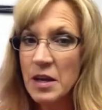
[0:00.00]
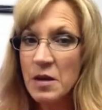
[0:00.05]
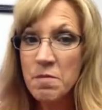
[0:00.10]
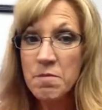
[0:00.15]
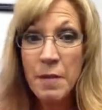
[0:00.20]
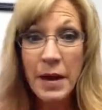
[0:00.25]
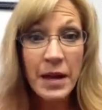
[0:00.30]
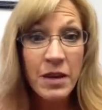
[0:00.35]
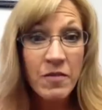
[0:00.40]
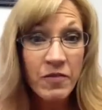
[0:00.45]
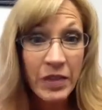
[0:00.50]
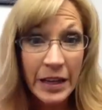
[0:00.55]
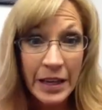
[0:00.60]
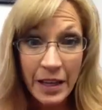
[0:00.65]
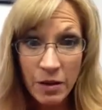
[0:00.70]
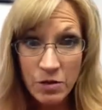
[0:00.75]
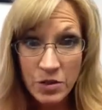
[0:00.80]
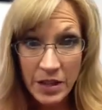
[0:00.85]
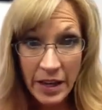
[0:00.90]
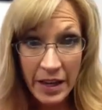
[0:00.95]
Make
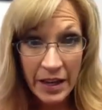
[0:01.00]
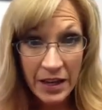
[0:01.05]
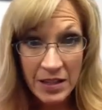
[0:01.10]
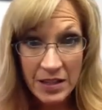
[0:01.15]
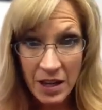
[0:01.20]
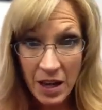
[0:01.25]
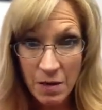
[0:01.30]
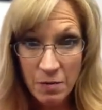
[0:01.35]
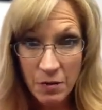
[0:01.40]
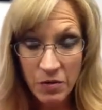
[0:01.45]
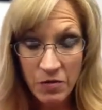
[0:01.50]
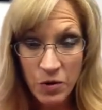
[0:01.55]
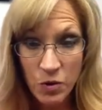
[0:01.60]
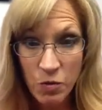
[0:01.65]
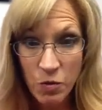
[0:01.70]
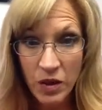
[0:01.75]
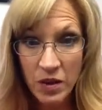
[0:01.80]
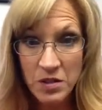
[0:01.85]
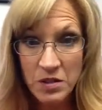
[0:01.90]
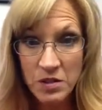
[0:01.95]
videos ahead of time if you
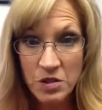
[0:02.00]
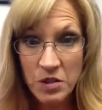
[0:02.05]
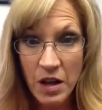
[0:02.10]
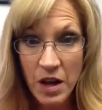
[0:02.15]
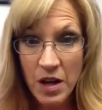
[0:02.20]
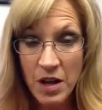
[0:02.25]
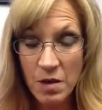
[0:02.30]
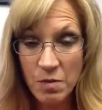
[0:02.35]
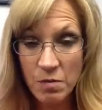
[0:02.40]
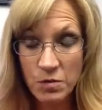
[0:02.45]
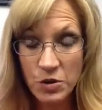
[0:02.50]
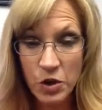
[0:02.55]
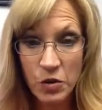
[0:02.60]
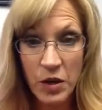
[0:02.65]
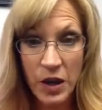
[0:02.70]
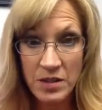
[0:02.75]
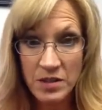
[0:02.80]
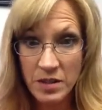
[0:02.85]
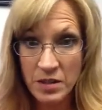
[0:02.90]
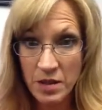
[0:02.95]
want,
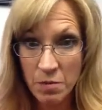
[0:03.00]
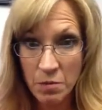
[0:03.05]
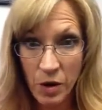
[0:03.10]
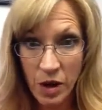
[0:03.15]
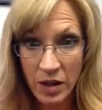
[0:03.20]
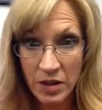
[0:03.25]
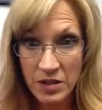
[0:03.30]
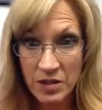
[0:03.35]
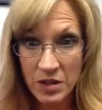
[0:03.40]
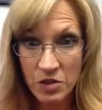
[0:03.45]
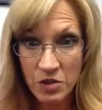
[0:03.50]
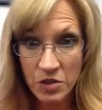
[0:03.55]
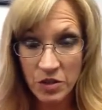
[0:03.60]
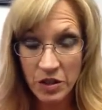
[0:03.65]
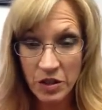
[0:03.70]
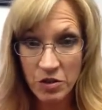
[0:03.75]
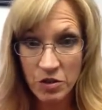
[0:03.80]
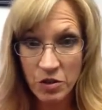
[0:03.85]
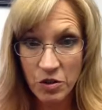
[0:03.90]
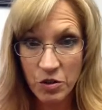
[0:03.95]
showcasing the products that you're
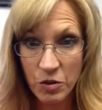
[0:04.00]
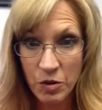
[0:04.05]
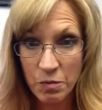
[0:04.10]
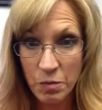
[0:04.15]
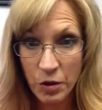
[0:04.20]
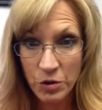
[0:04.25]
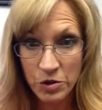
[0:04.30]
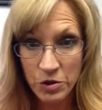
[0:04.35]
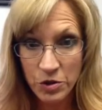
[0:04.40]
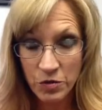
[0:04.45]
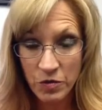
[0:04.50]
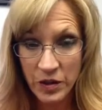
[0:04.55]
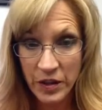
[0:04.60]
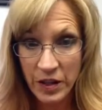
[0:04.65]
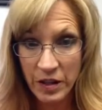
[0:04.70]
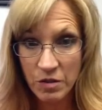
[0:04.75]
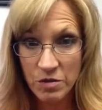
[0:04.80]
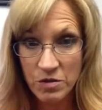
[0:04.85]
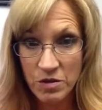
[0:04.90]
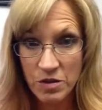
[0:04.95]
going to do, and post your
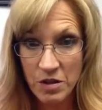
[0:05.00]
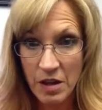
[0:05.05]
videos.